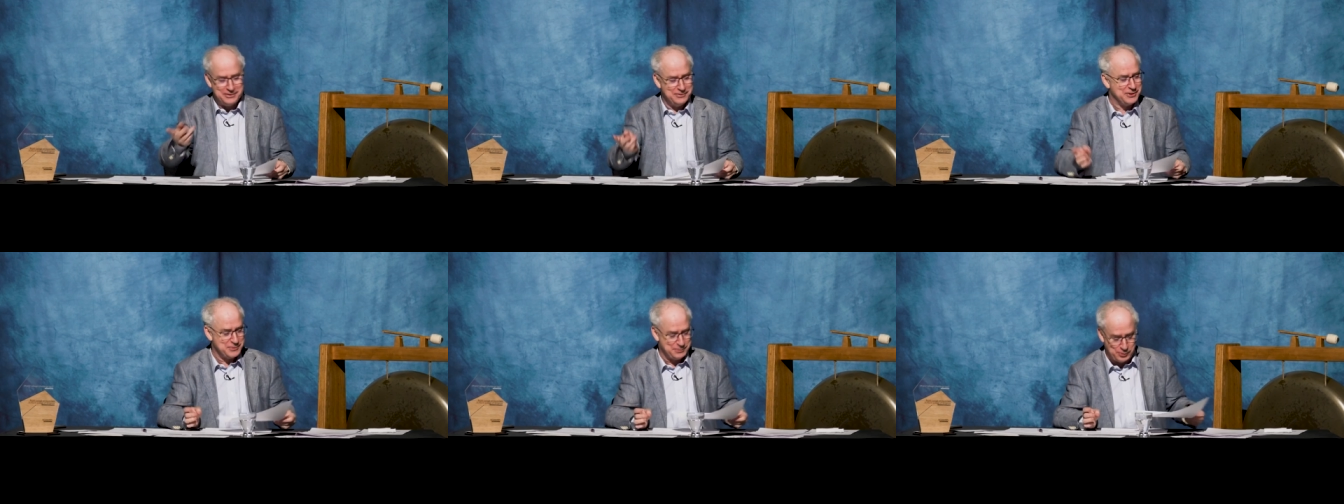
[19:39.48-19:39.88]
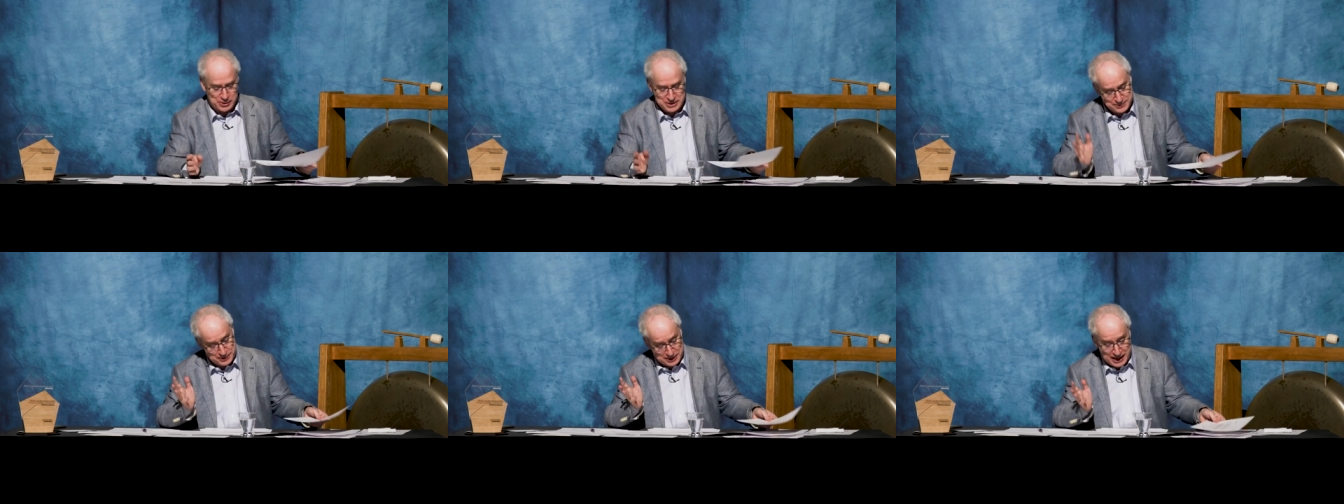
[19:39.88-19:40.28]
you lost
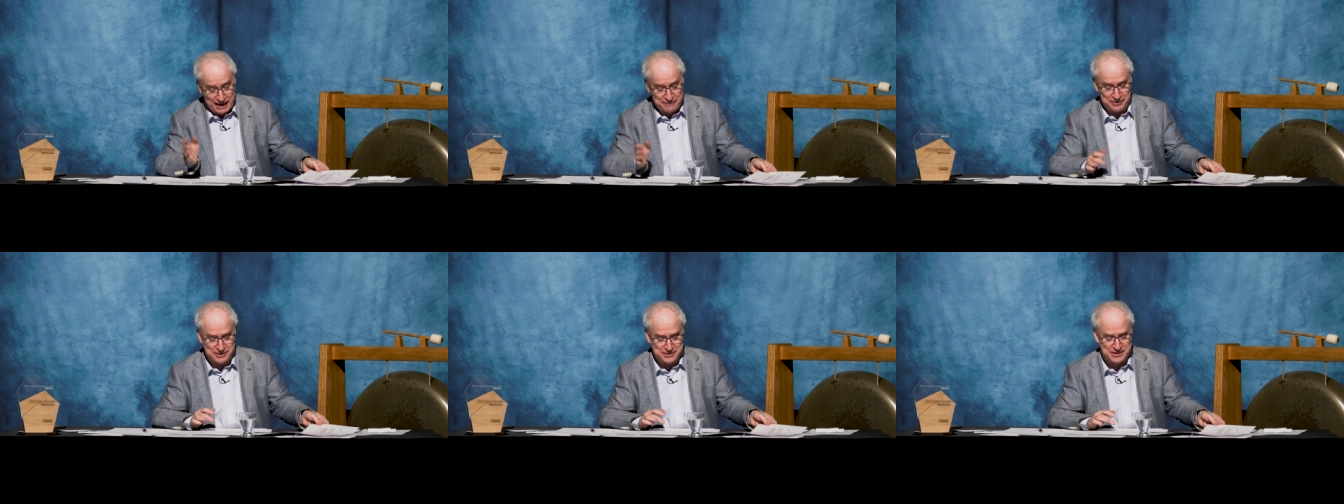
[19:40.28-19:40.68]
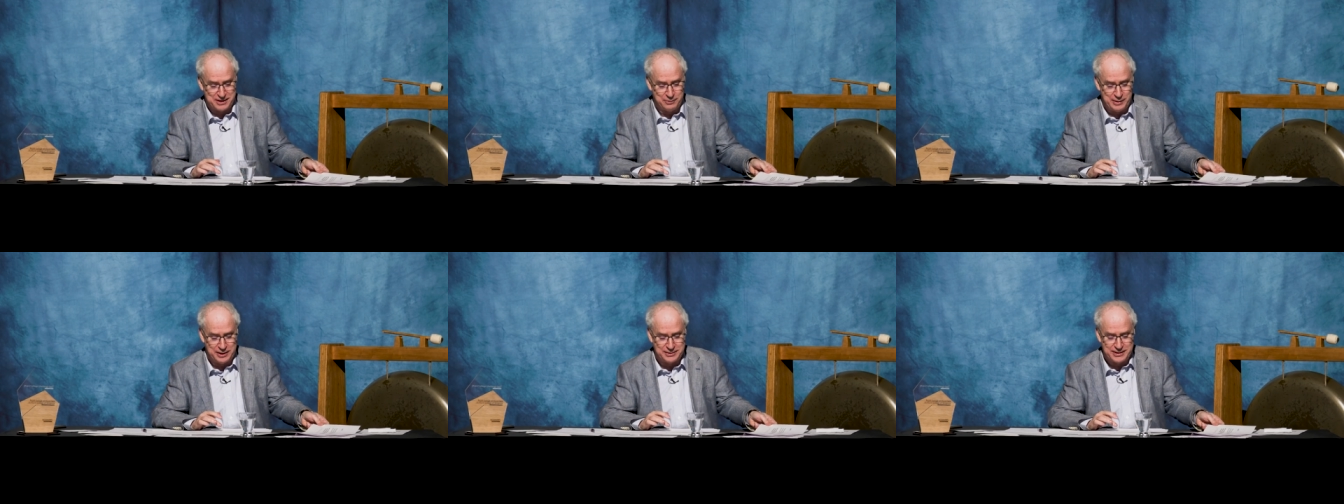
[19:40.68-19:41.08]
points, but you haven't.
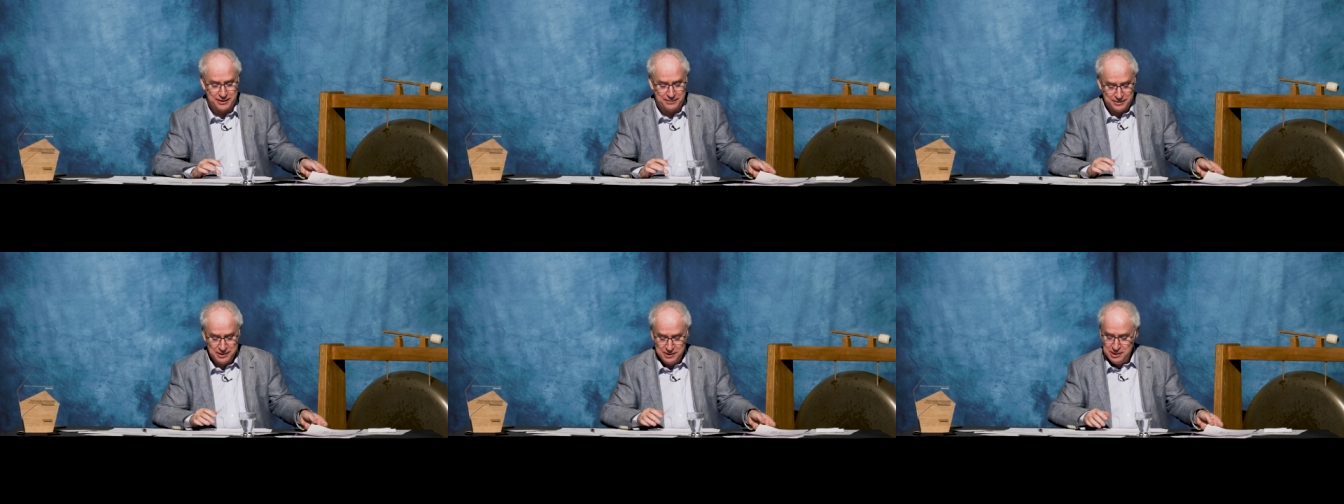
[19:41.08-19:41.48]
So well done.